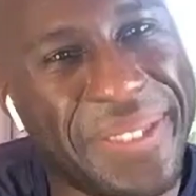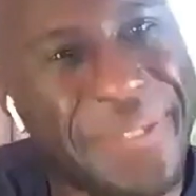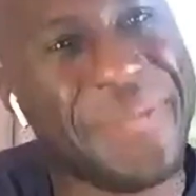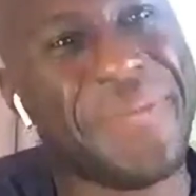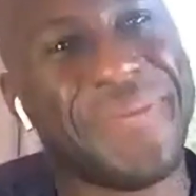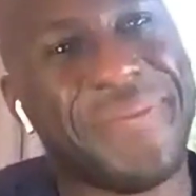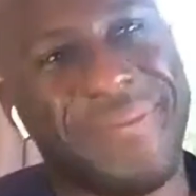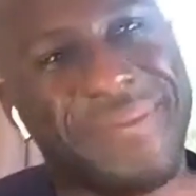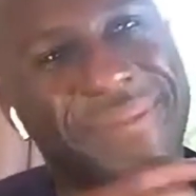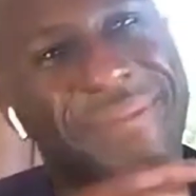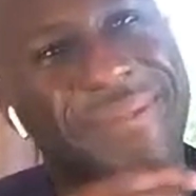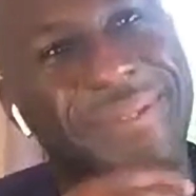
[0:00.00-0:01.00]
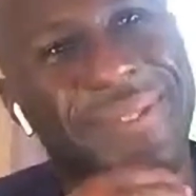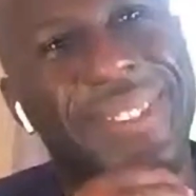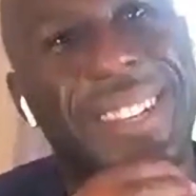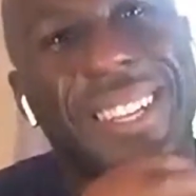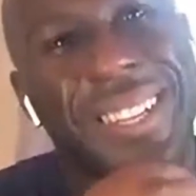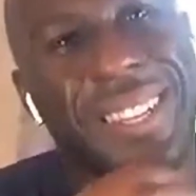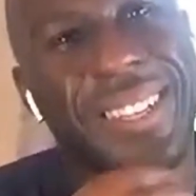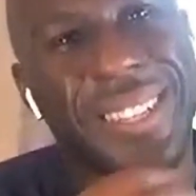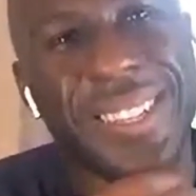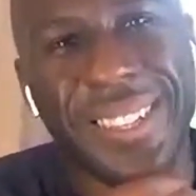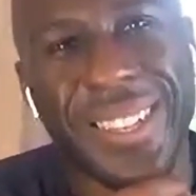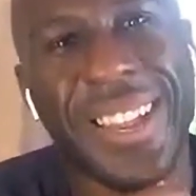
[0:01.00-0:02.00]
you feel like there's less
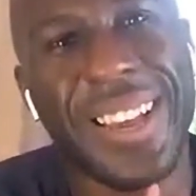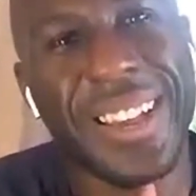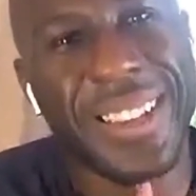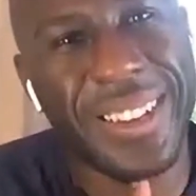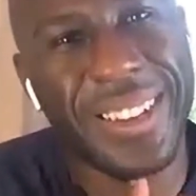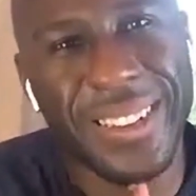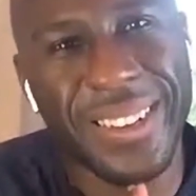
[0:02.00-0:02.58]
pressure. Yeah. You're more